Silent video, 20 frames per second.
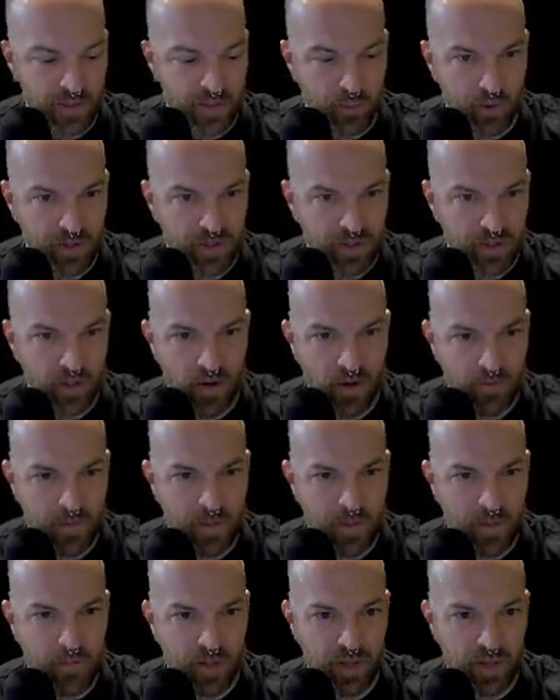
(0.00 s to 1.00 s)
board. So however
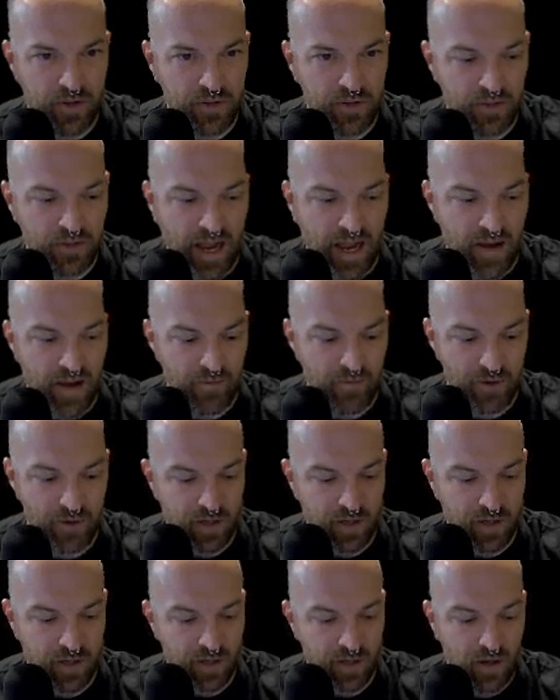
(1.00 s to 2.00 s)
many players you have, you're going
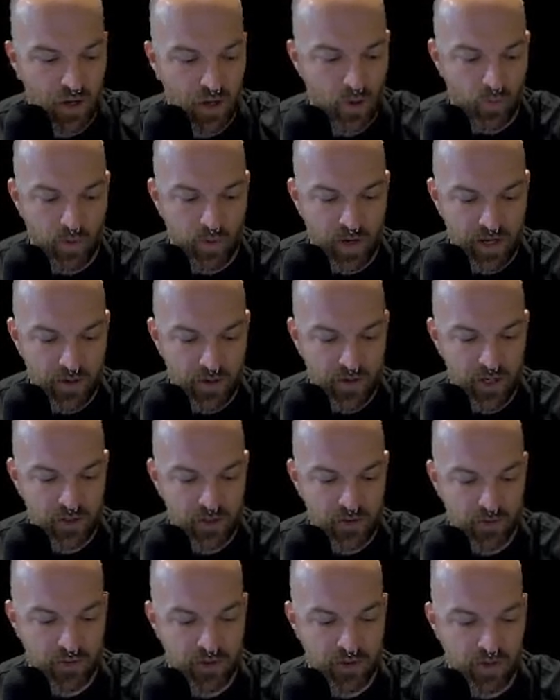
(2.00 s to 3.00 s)
to write your
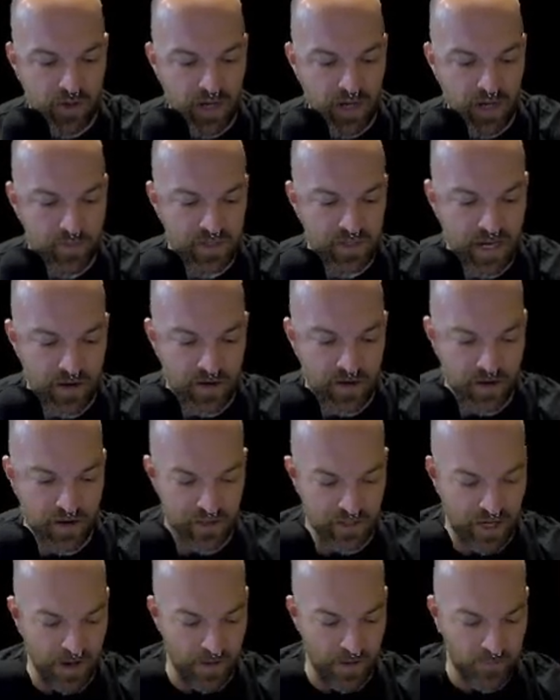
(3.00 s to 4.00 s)
initials or your names down on the
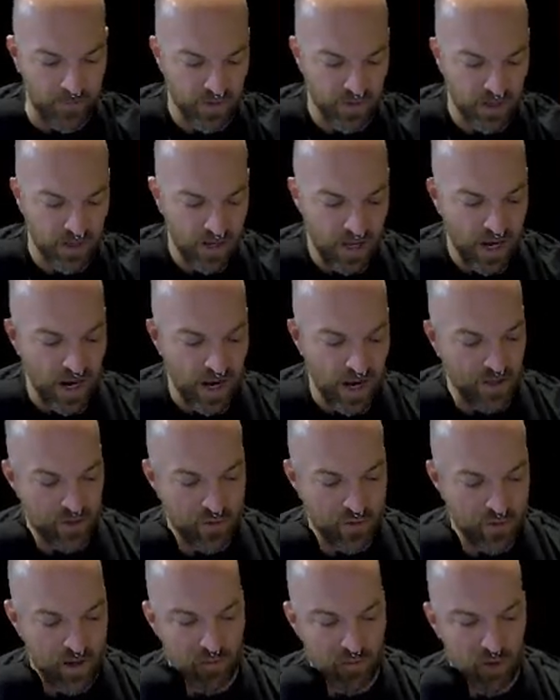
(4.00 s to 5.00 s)
top. And then you
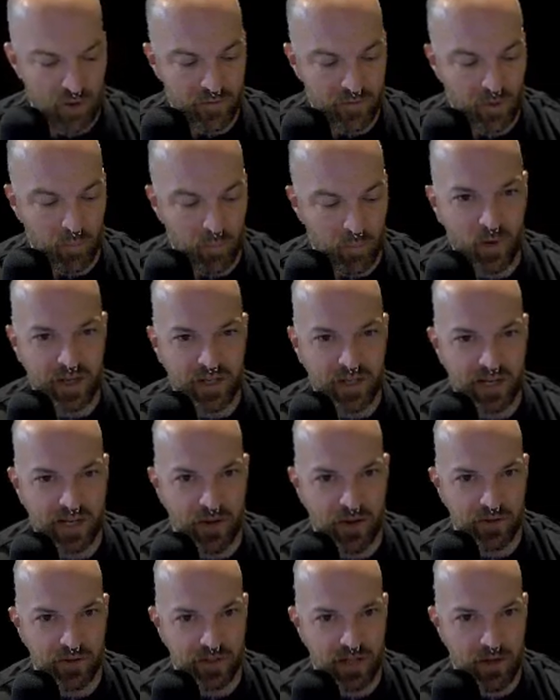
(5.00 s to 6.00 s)
have all of your point
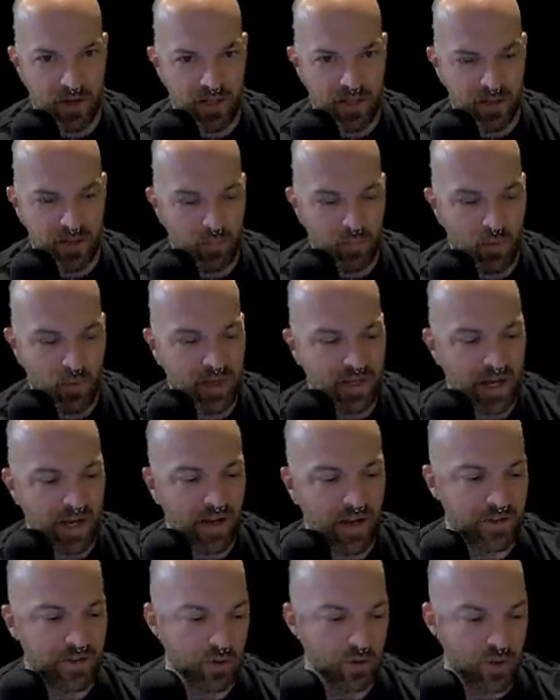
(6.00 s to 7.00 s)
tiles. Now on these point
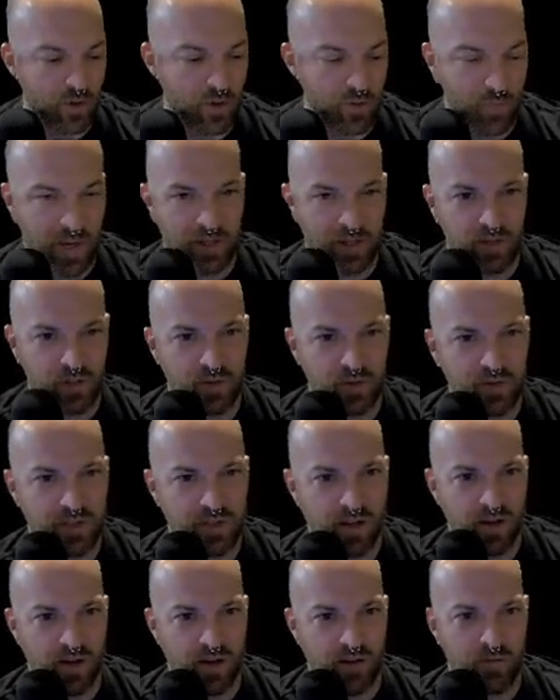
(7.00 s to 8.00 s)
tiles, it'll show pictures
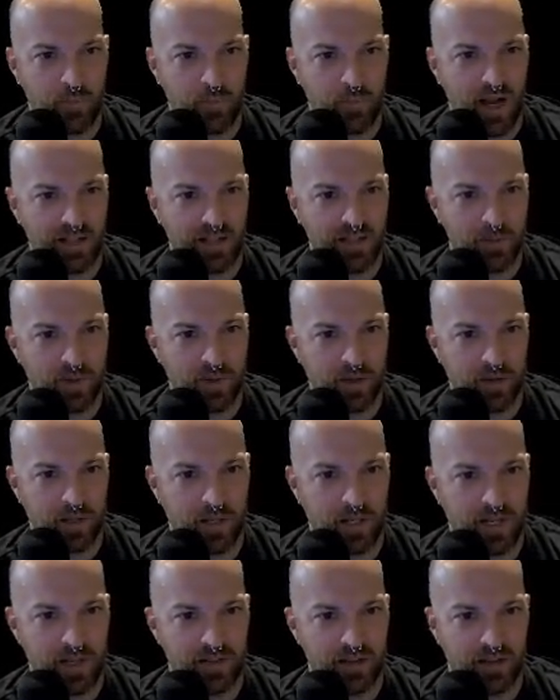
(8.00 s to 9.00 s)
of
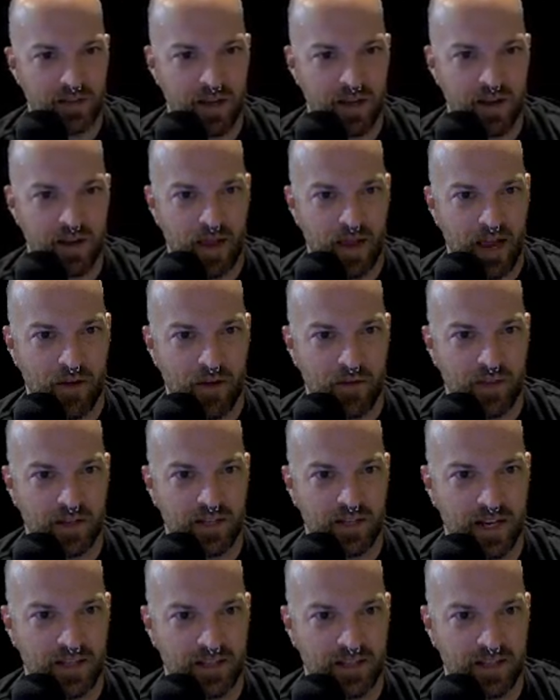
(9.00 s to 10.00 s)
possibilities of how the
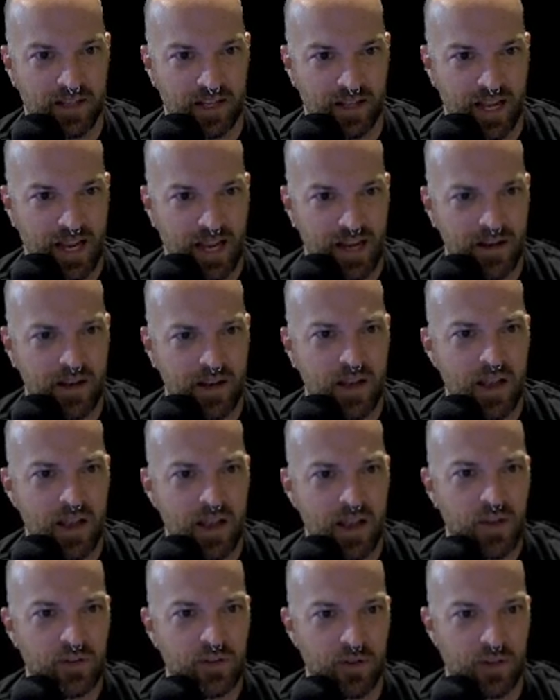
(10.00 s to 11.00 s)
dice can land.
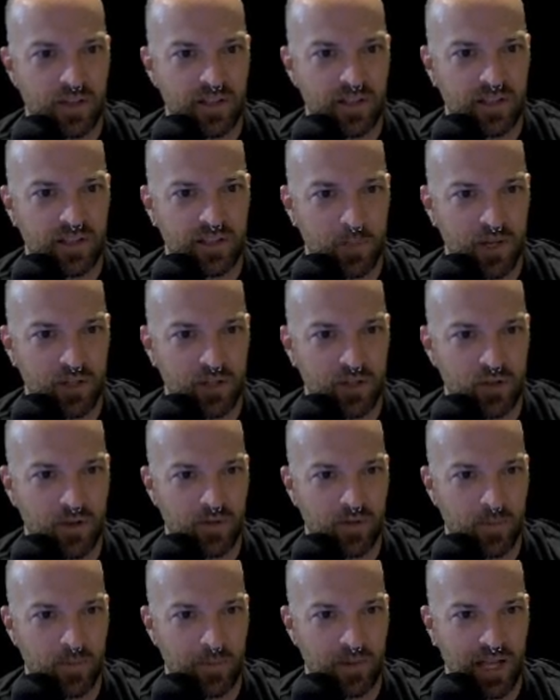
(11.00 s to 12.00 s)
So this is a picture of
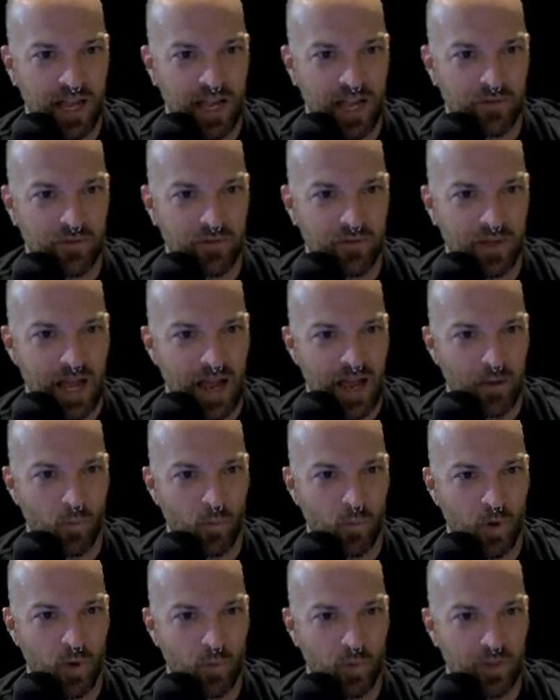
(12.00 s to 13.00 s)
them laying flat,
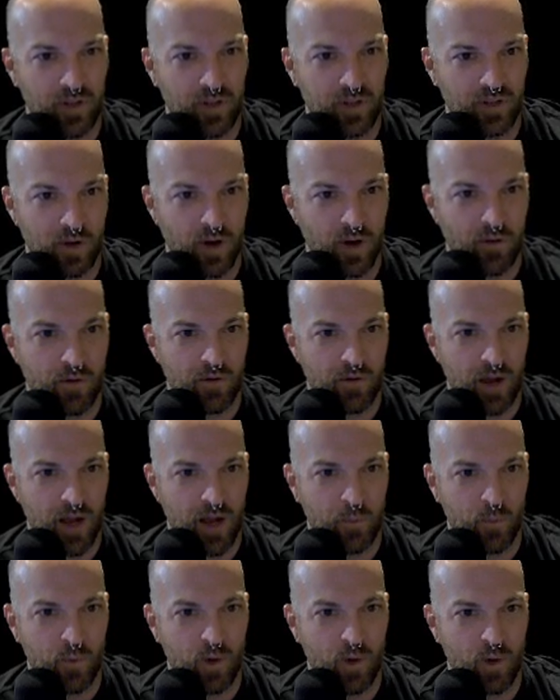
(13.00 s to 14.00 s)
one with the scarf
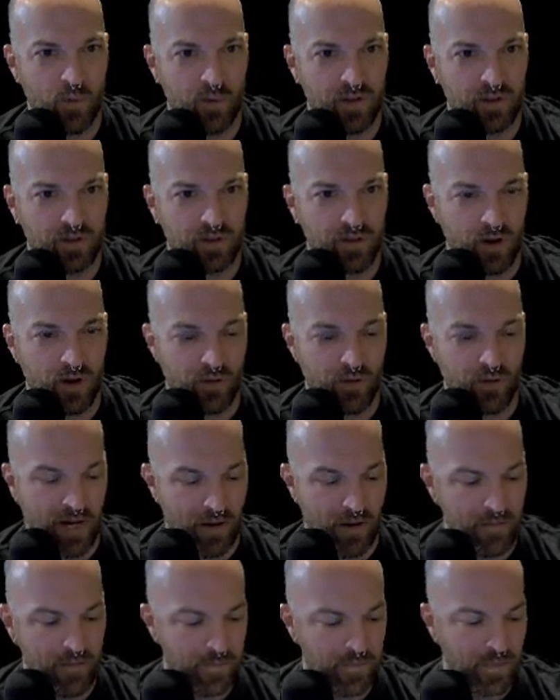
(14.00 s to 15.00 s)
up, one with the scarf
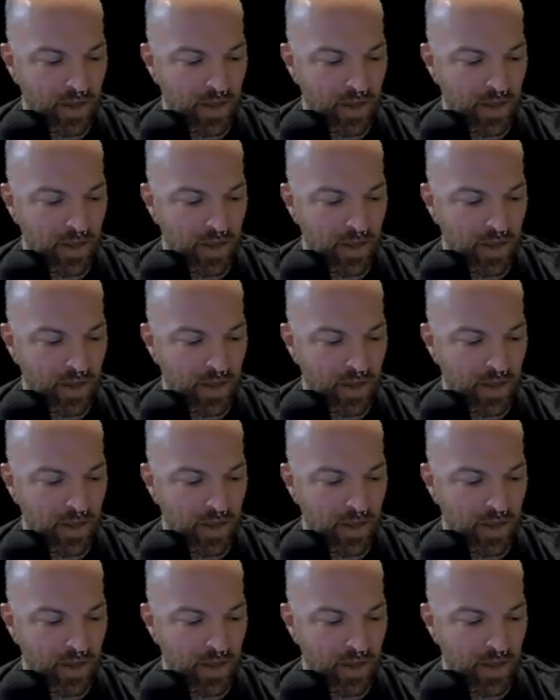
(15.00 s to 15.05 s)
down.